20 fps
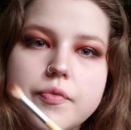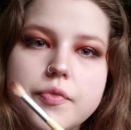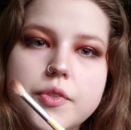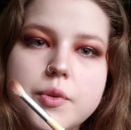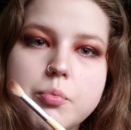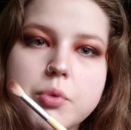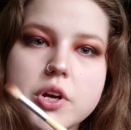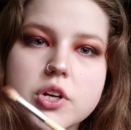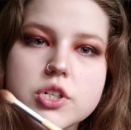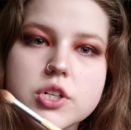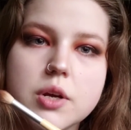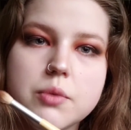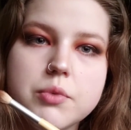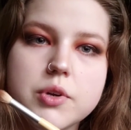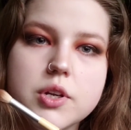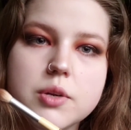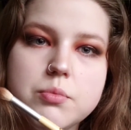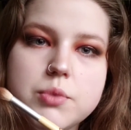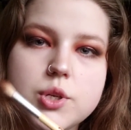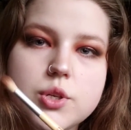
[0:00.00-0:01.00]
brush
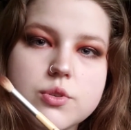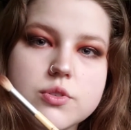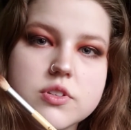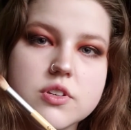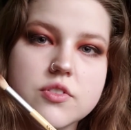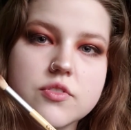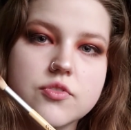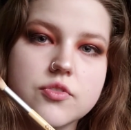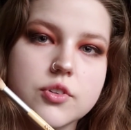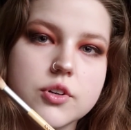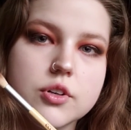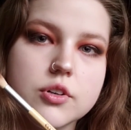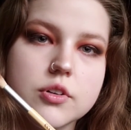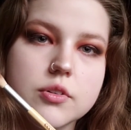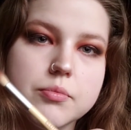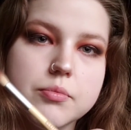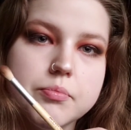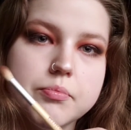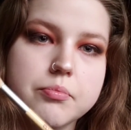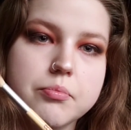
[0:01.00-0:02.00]
I'm gonna be using
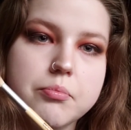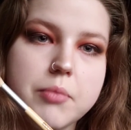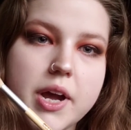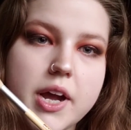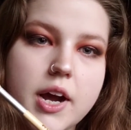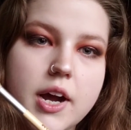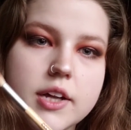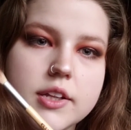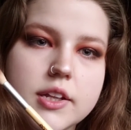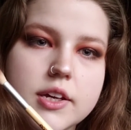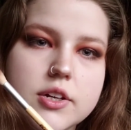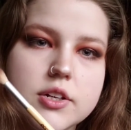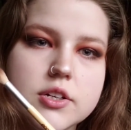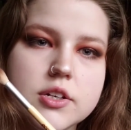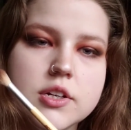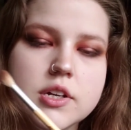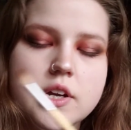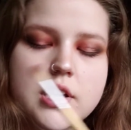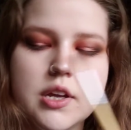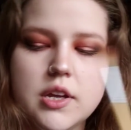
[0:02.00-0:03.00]
for my
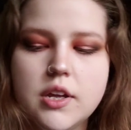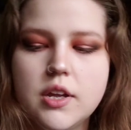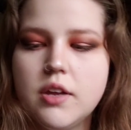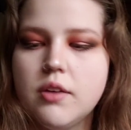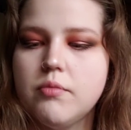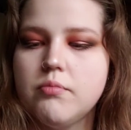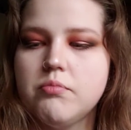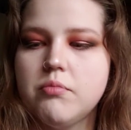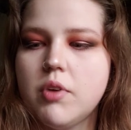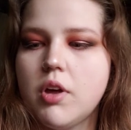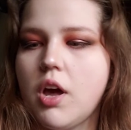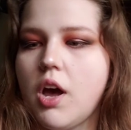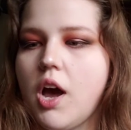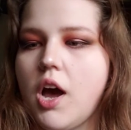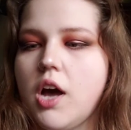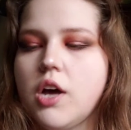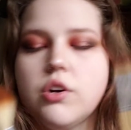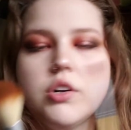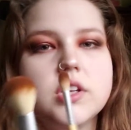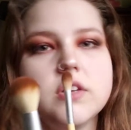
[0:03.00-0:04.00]
highlighter.
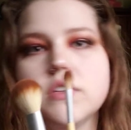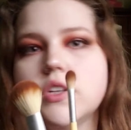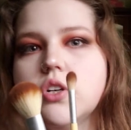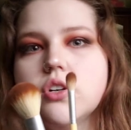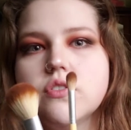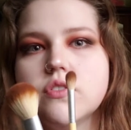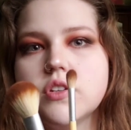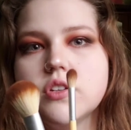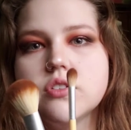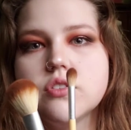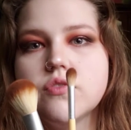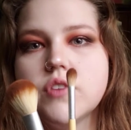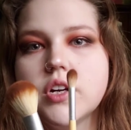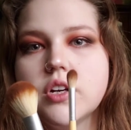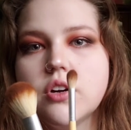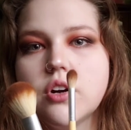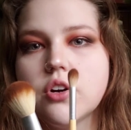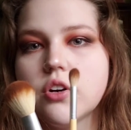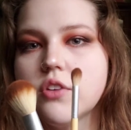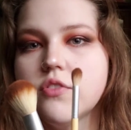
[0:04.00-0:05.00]
I don't even know if these
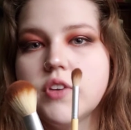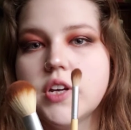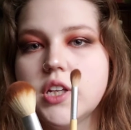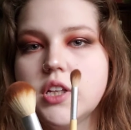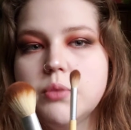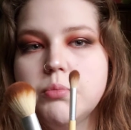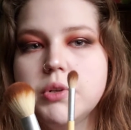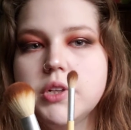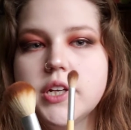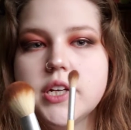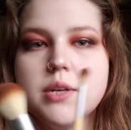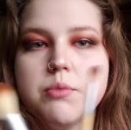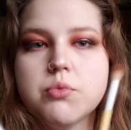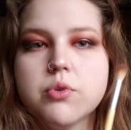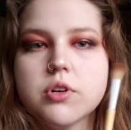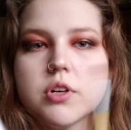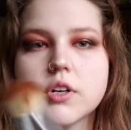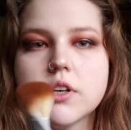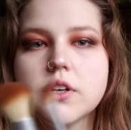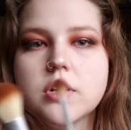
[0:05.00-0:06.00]
are available
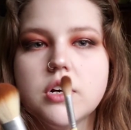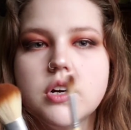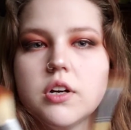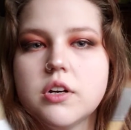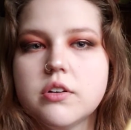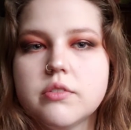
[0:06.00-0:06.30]
anymore.